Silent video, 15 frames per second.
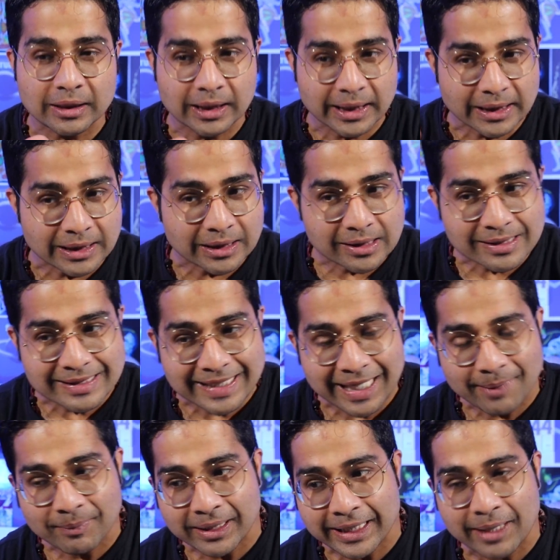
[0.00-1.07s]
in the
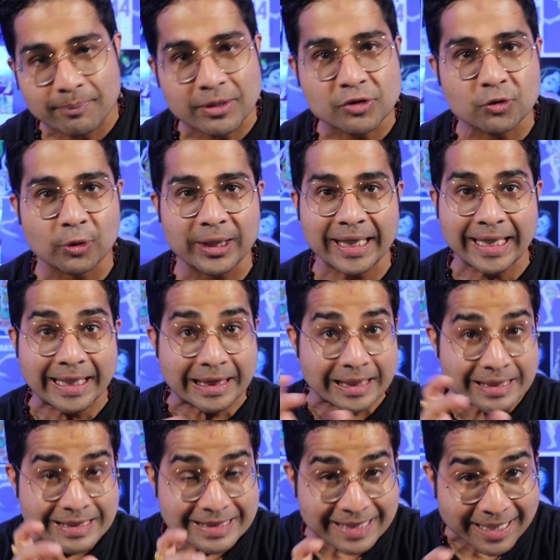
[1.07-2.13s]
same chemistry, in
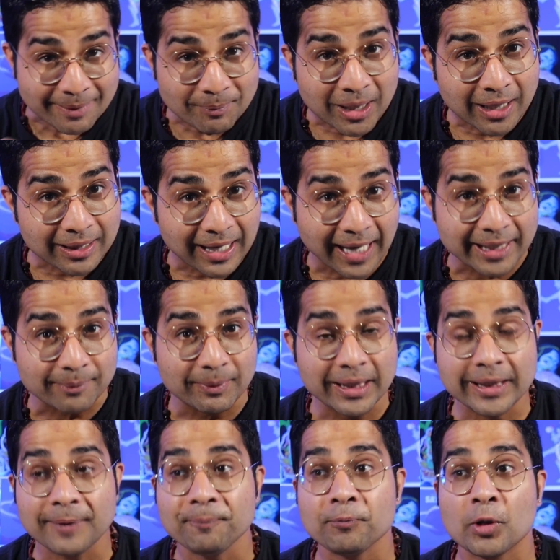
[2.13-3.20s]
the same
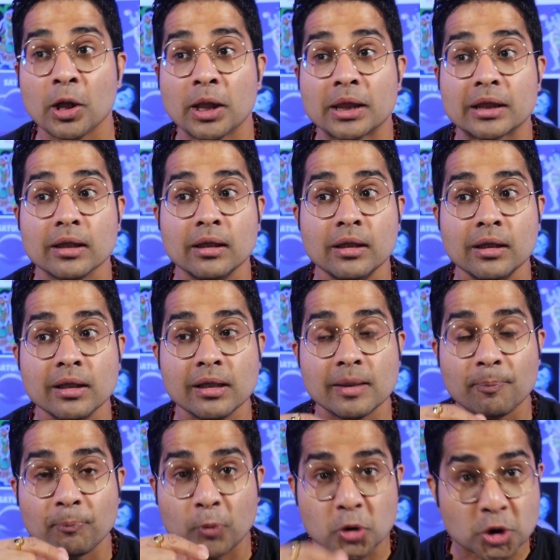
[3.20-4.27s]
alignment, the
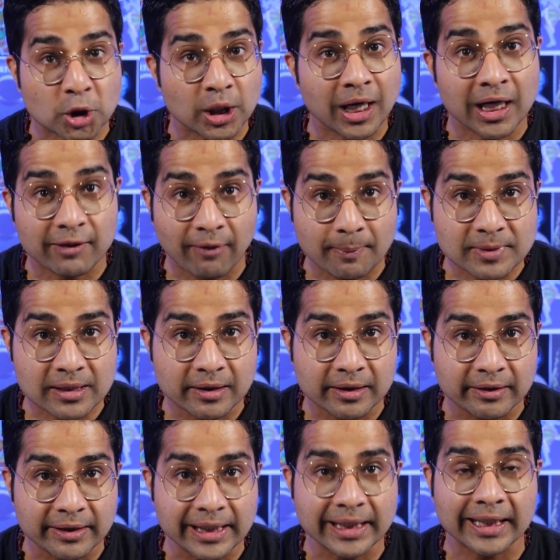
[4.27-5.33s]
Pushkara Navamsha
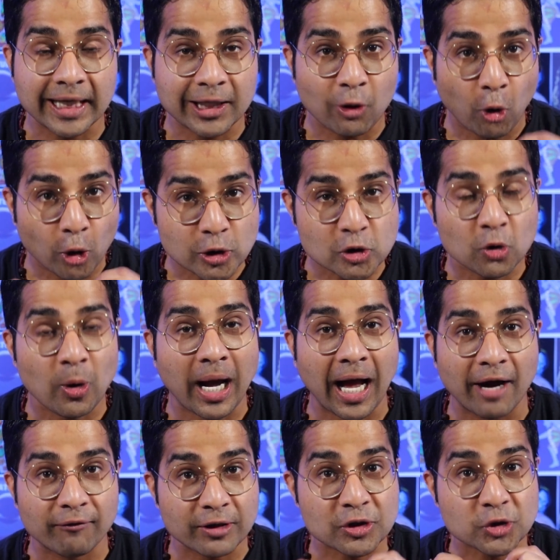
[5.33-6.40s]
degree can also
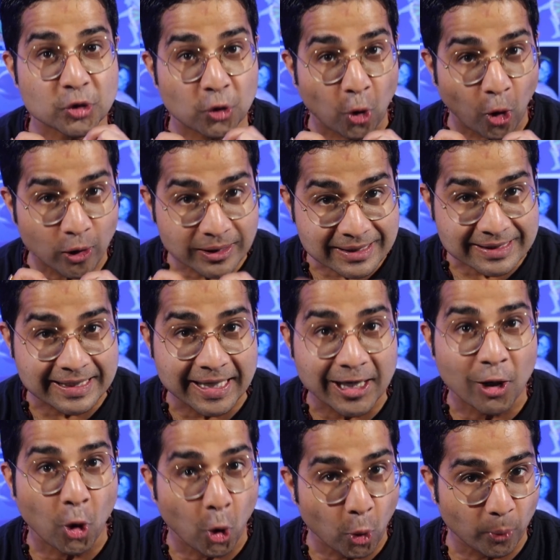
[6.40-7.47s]
have a strong
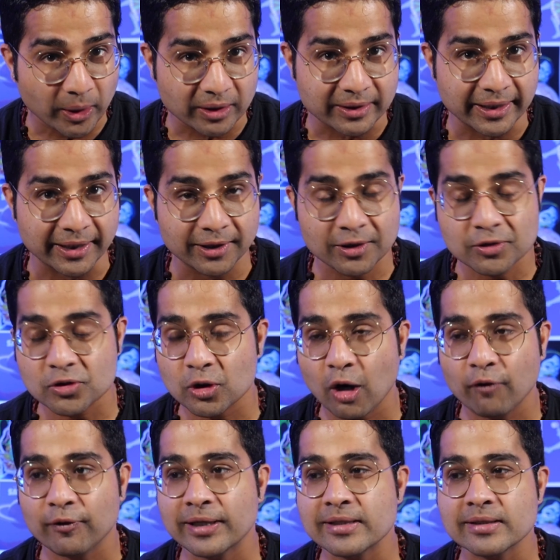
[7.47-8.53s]
say over there. So
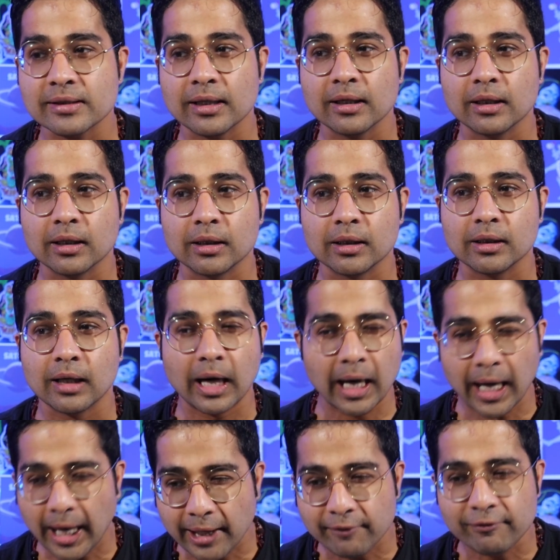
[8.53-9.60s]
now friends,
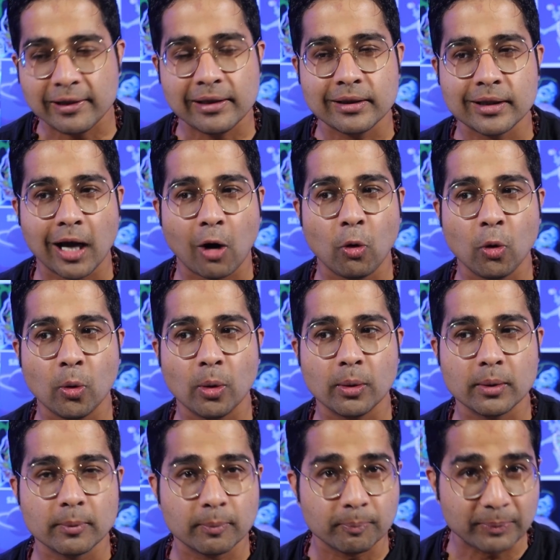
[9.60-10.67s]
I will now
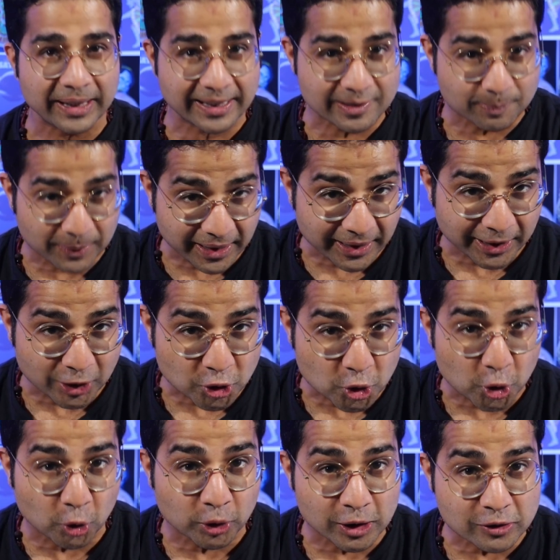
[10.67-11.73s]
be explaining it to
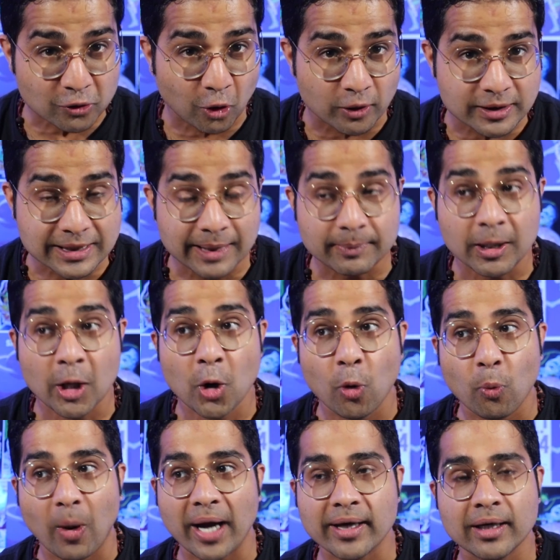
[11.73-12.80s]
you, this concept,
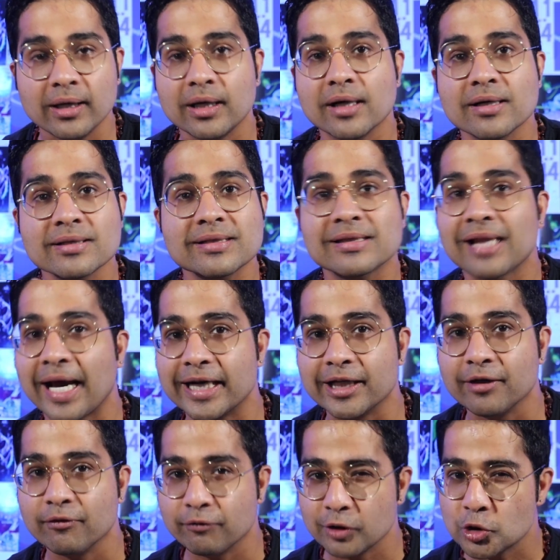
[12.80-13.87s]
via a slide
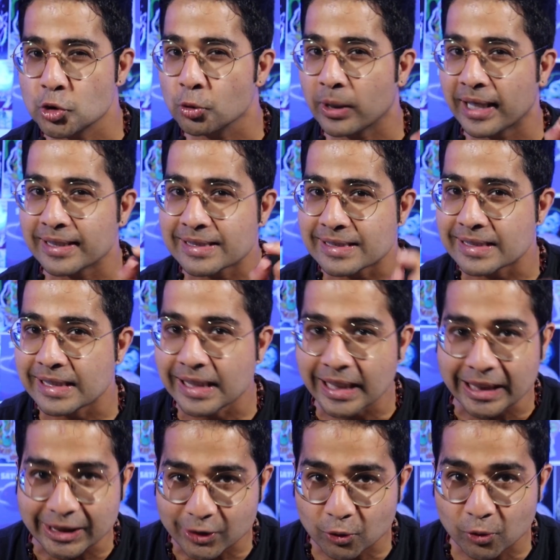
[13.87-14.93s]
which you can see in